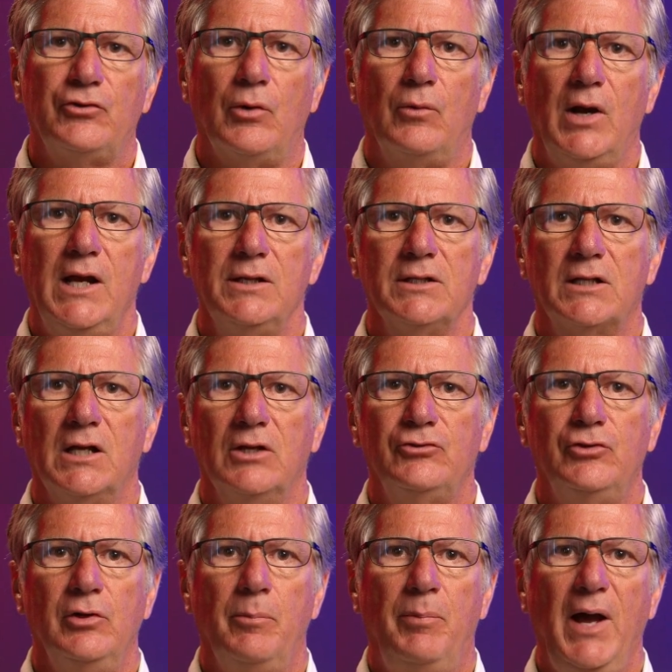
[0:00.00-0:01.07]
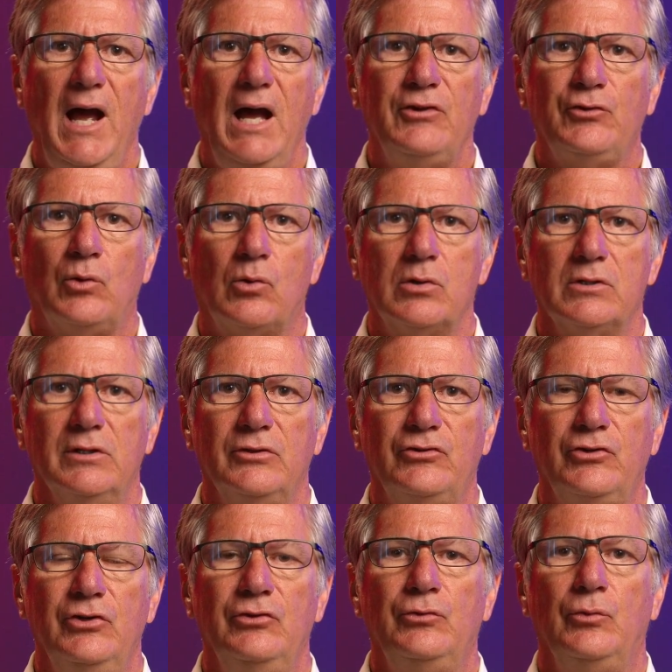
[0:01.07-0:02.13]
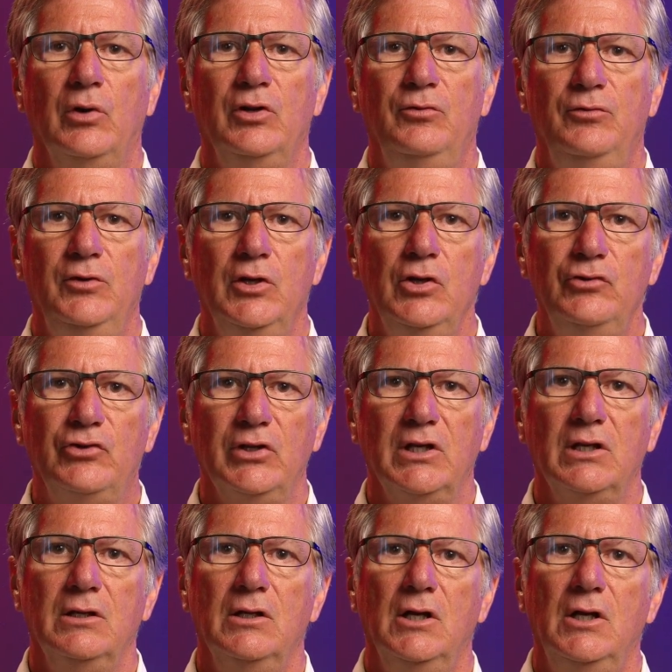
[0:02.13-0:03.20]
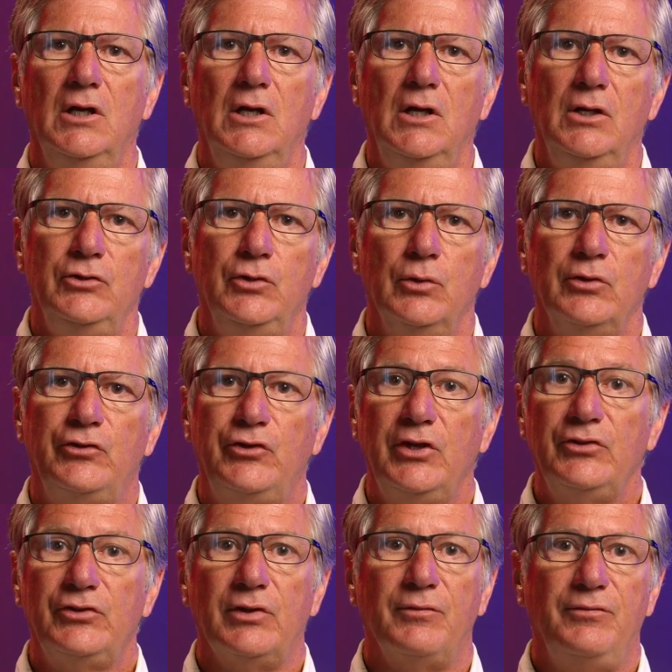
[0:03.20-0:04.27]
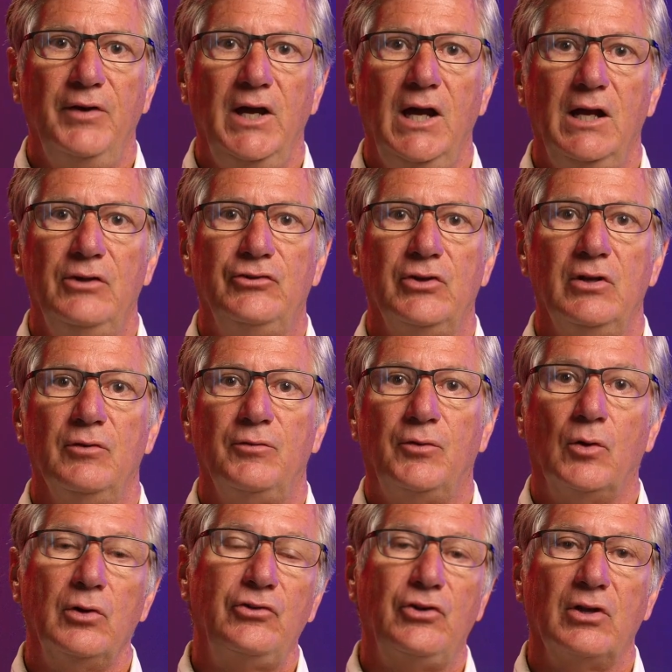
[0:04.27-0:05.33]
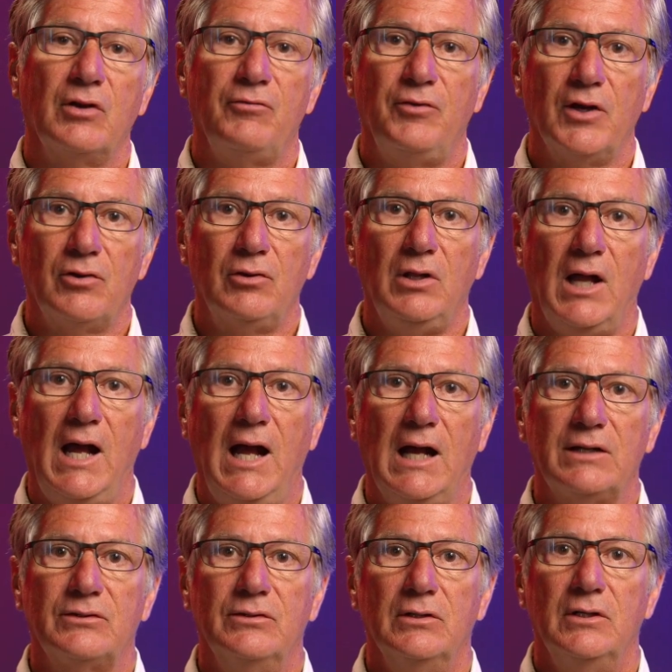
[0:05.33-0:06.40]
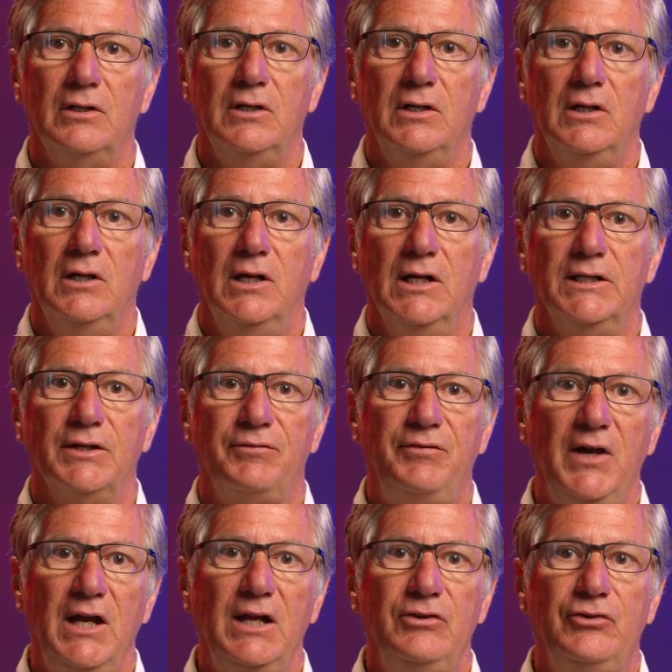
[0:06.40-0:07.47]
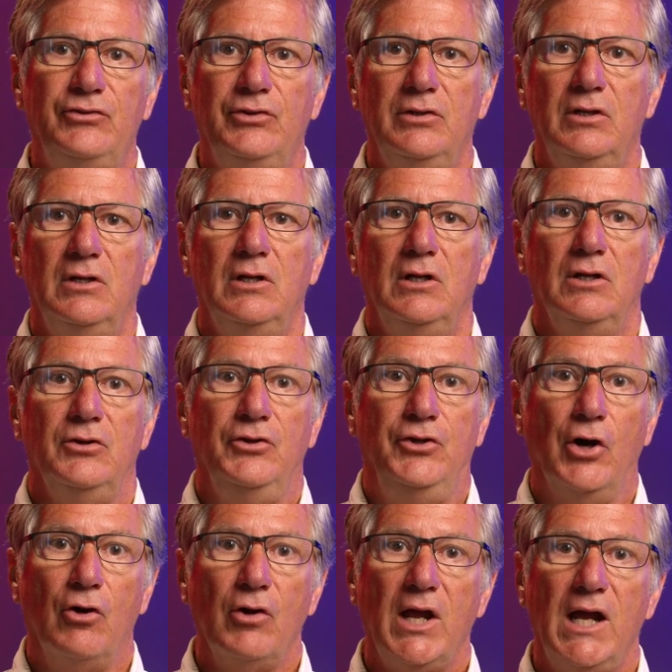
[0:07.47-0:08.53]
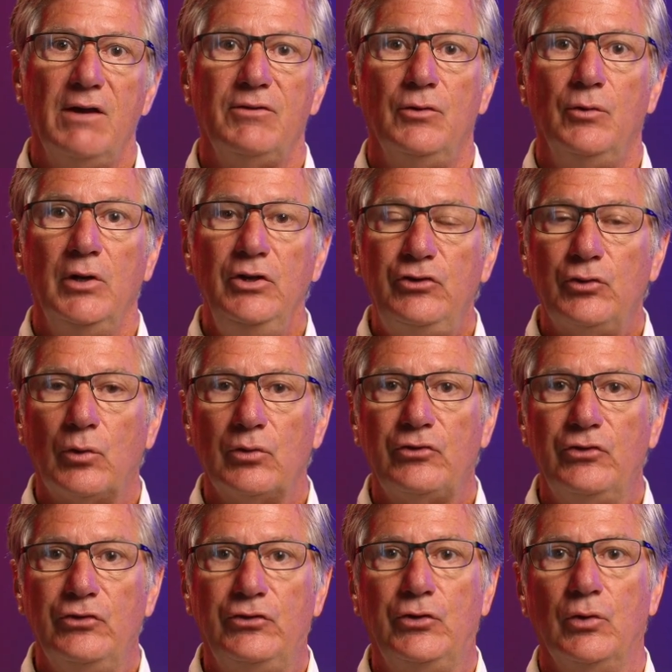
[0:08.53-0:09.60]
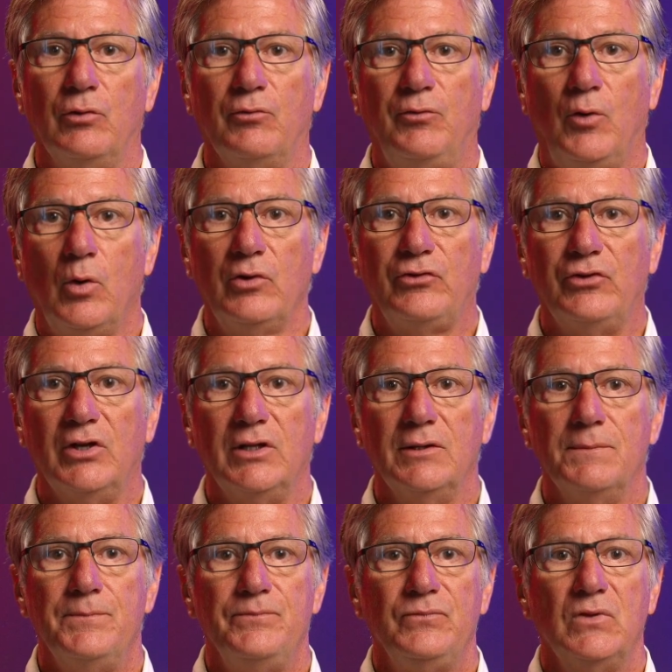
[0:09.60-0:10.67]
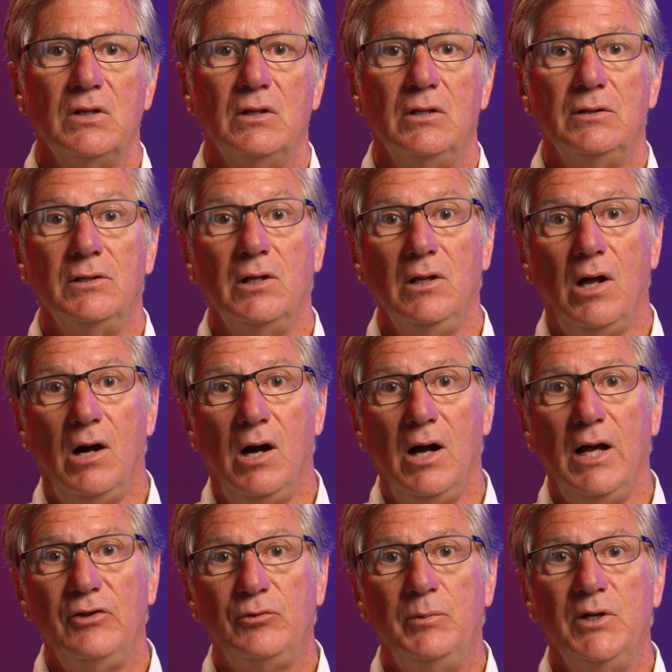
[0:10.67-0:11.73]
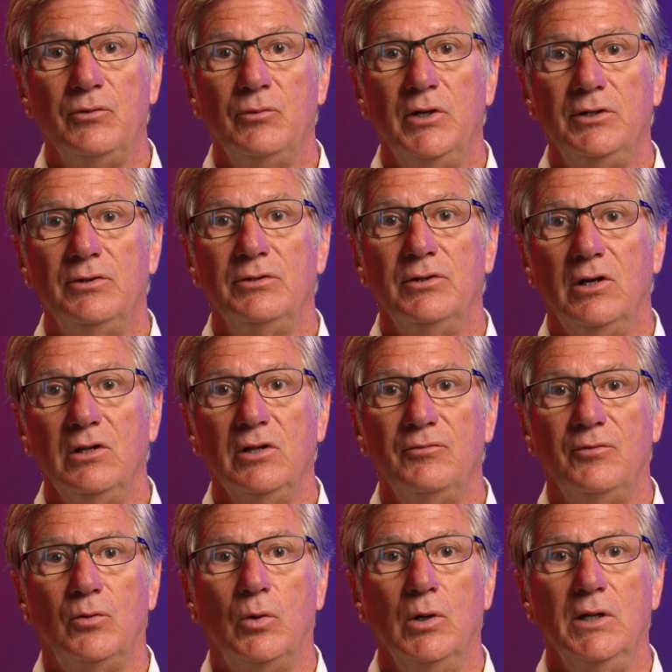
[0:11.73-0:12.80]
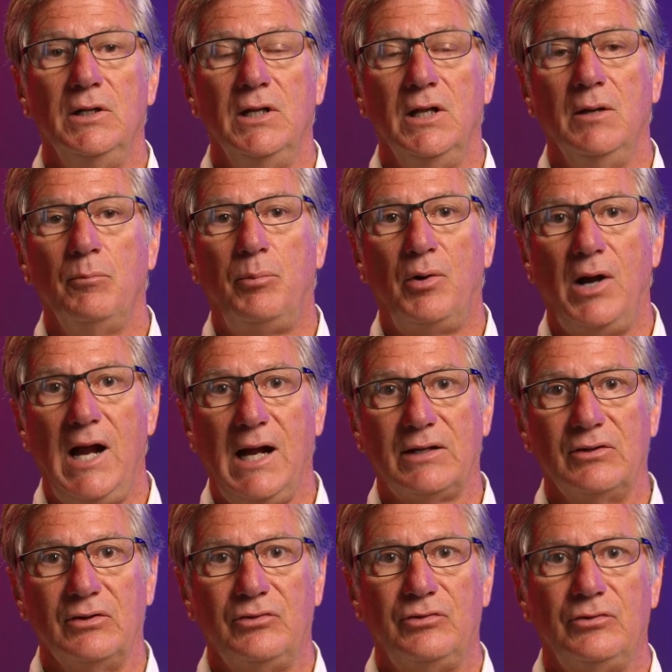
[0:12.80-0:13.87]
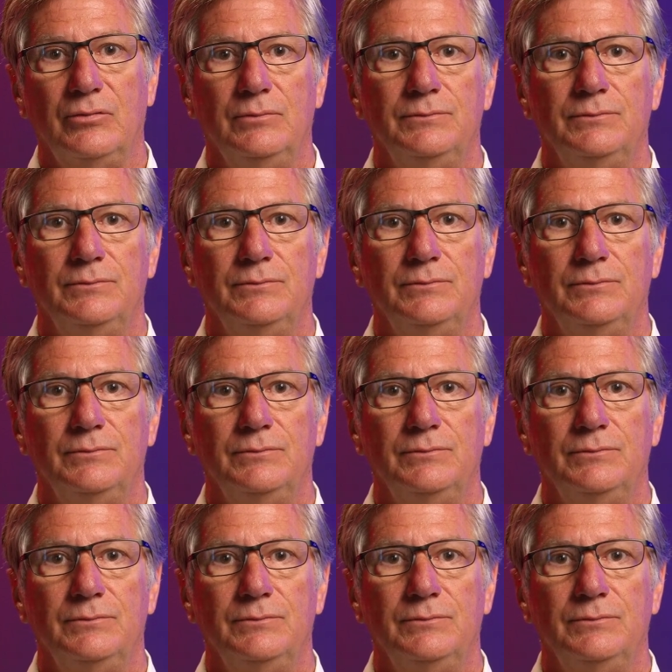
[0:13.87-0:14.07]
around the country pass ordinances refusing to assist the feds in enforcing a federal act, and the feds don't have the resources to enforce it, the law has been rendered null and void in practice.